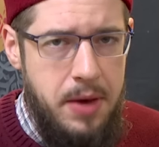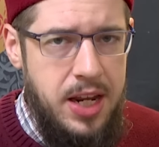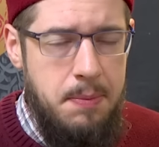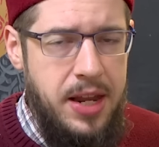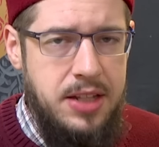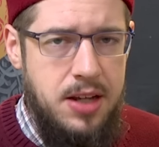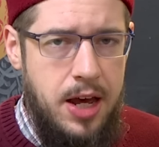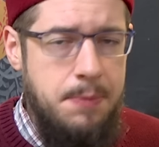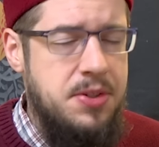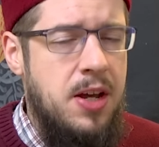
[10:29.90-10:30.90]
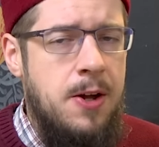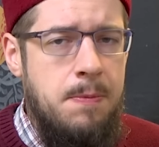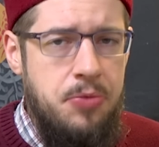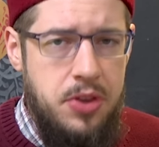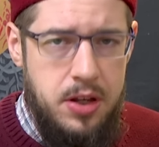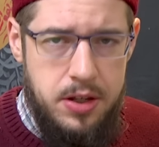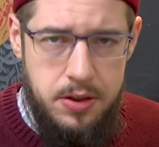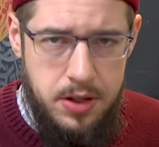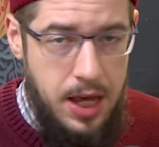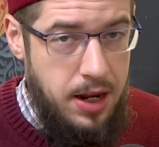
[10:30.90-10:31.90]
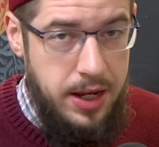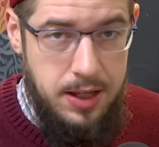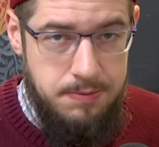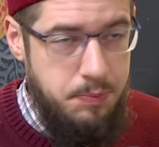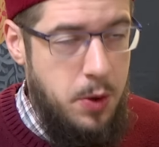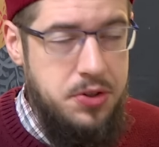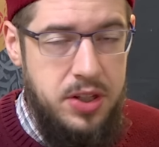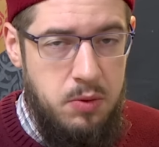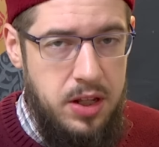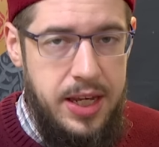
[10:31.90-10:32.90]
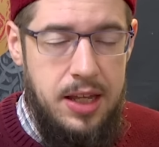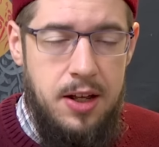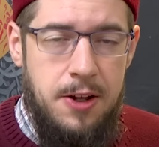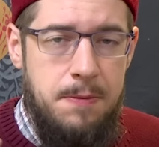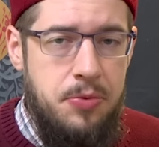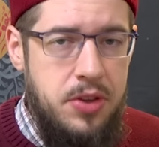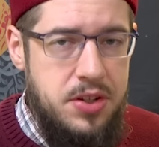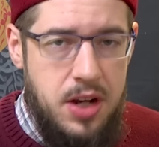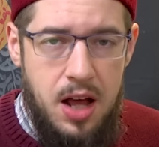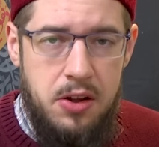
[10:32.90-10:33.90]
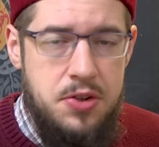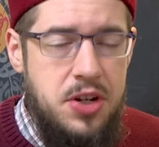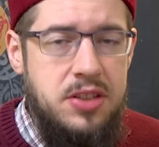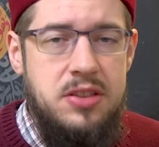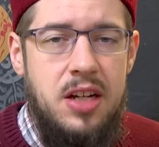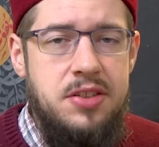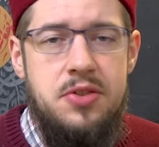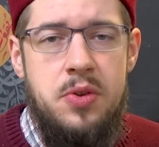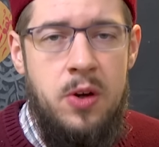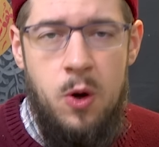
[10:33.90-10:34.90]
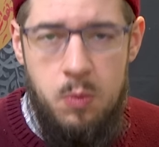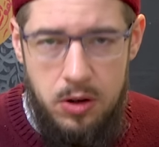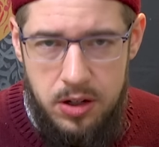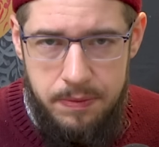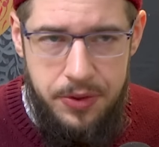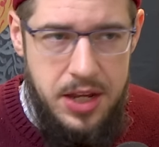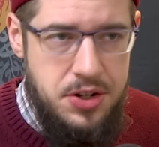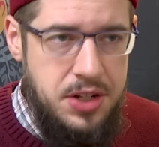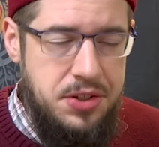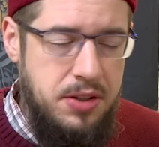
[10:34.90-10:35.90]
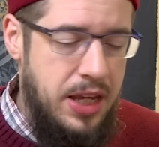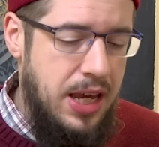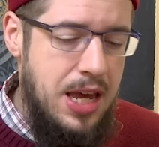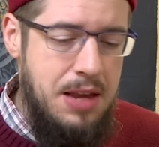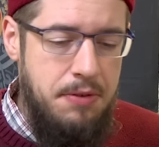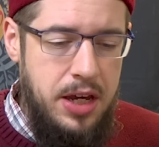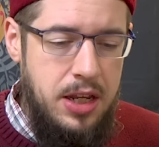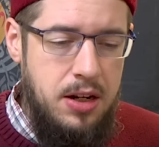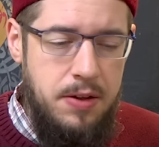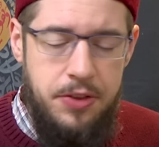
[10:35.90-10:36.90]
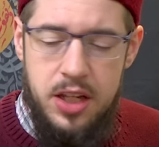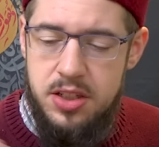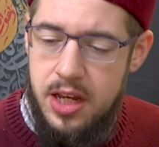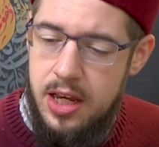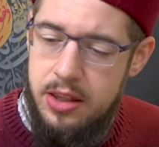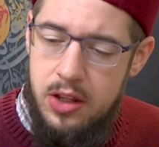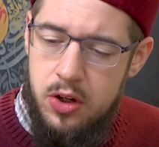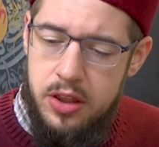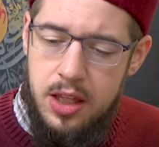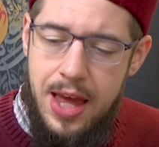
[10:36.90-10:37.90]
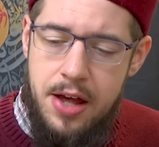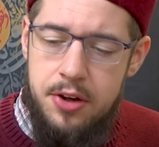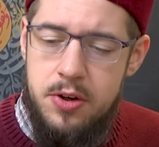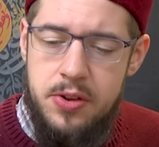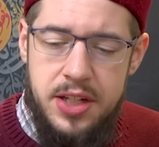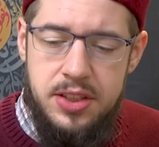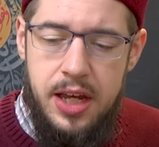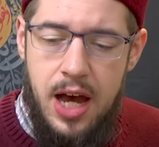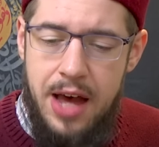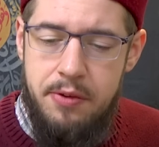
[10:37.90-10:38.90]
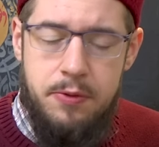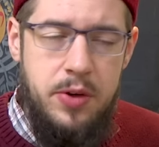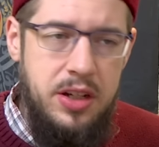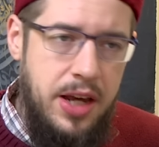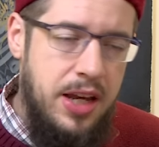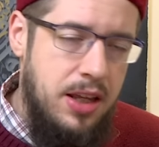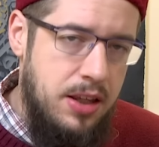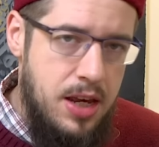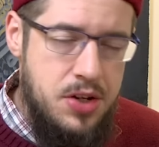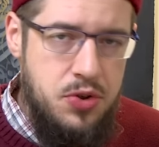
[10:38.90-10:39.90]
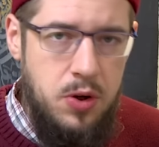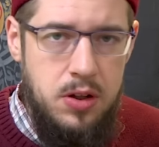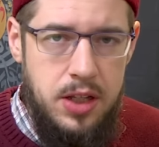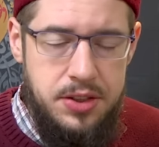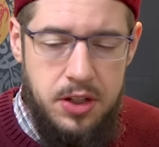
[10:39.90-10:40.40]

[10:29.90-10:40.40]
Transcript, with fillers: Many, many times, and I can personally relate, the scholar just doesn't do their homework. They get invited, they look at the calendar, they say, I have a free day, yeah, sure, let's